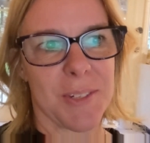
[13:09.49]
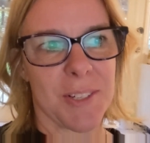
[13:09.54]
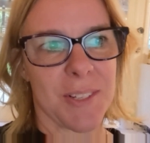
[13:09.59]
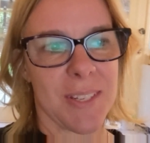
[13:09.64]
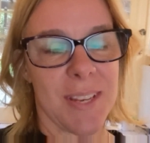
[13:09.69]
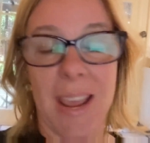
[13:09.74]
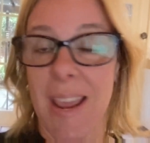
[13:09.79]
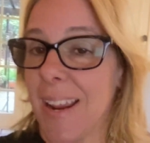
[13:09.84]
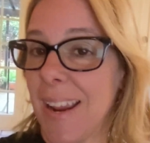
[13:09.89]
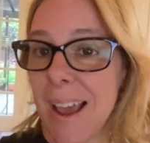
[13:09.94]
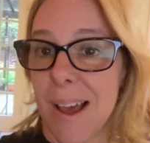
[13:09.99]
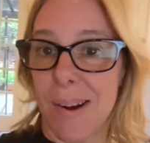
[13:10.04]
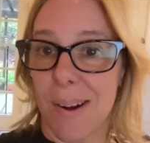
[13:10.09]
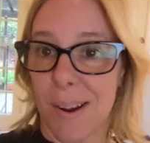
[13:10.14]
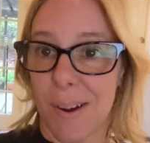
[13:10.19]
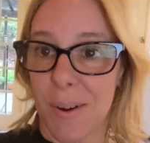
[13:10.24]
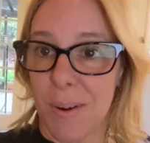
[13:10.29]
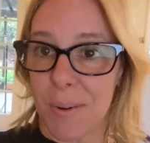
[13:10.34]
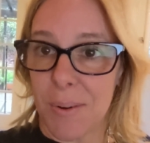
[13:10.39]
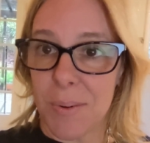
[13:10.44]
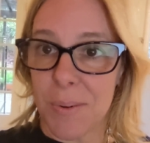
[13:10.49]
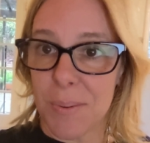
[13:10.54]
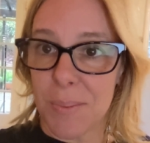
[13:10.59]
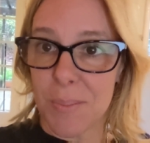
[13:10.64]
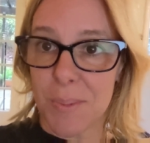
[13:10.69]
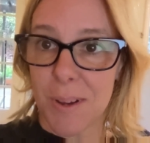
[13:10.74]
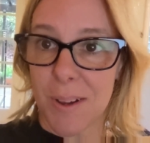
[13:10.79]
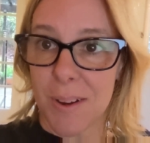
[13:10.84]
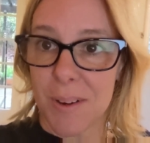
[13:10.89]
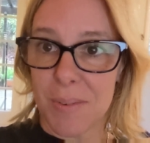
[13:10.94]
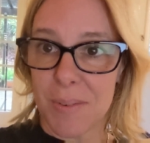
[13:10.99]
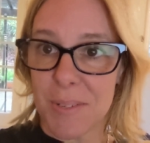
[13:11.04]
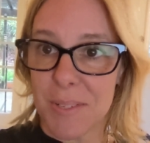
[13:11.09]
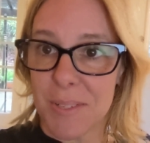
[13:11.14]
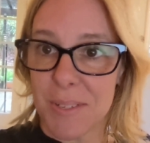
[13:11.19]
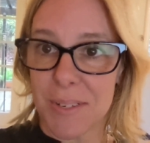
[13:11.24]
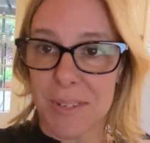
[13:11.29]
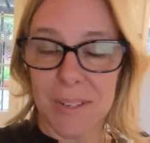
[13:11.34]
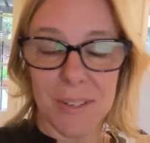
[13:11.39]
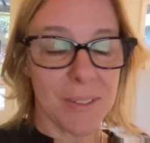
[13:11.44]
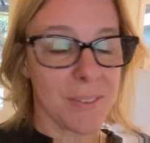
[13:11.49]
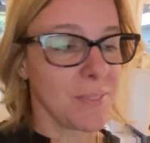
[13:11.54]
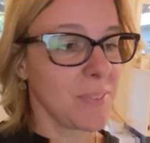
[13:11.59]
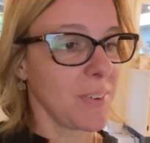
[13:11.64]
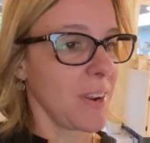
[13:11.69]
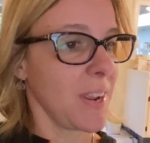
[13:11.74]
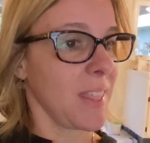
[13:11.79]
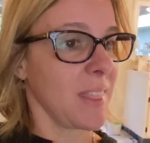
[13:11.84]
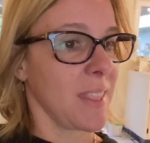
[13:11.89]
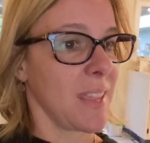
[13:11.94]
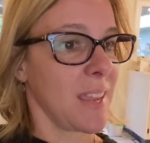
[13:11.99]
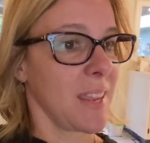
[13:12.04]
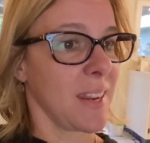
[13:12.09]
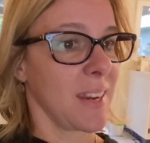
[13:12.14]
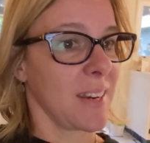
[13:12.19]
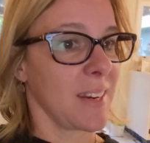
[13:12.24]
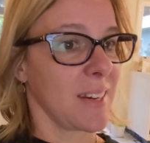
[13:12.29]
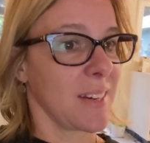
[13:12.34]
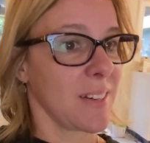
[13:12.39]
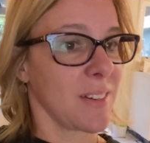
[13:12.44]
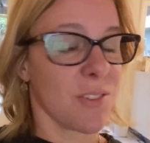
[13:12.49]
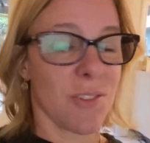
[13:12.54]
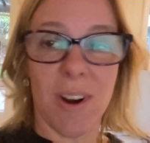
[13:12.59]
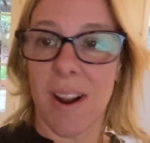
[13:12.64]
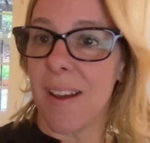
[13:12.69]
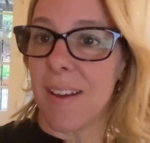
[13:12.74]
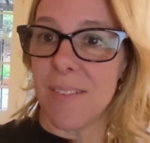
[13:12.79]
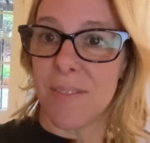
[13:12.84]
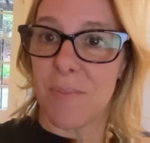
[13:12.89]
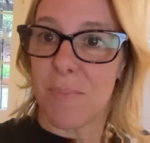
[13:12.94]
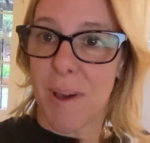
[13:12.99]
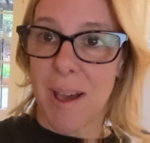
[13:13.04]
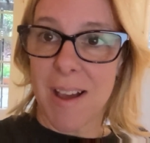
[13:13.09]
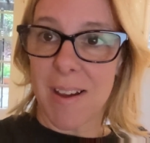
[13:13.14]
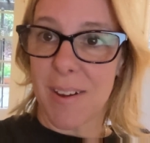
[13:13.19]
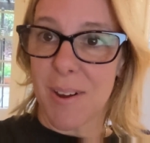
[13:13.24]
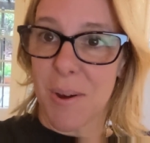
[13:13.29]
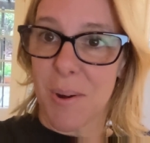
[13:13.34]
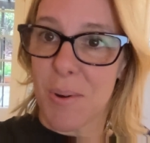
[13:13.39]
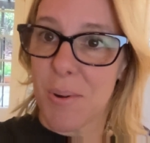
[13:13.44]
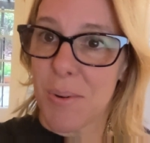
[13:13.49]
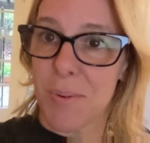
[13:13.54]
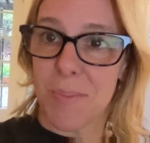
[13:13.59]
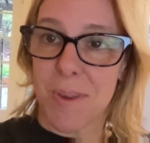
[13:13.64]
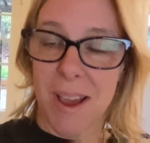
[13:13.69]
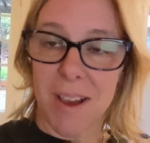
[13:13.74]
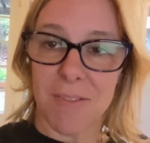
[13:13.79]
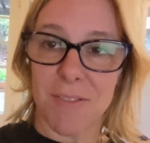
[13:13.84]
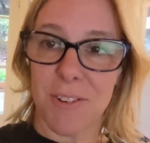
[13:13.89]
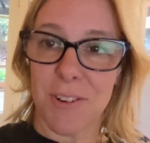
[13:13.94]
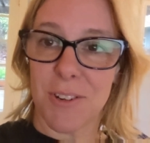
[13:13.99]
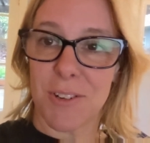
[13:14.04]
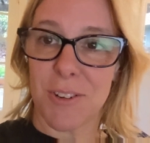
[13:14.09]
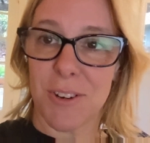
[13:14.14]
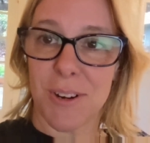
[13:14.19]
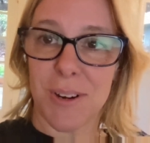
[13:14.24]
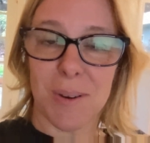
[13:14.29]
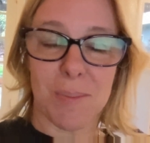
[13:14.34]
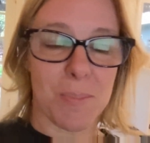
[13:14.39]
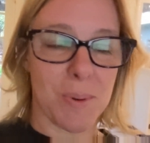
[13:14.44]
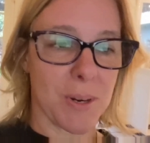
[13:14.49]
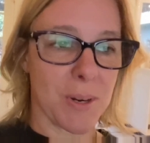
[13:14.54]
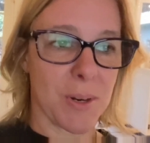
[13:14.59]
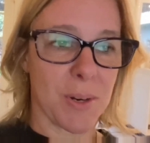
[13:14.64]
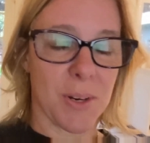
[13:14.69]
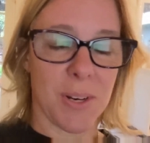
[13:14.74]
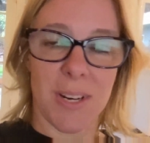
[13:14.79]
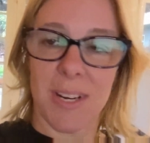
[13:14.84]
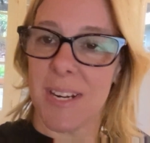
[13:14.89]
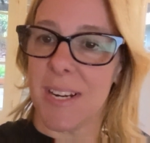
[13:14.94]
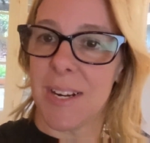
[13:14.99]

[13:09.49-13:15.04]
just hang out at home on reserve and then drive back home after a trip and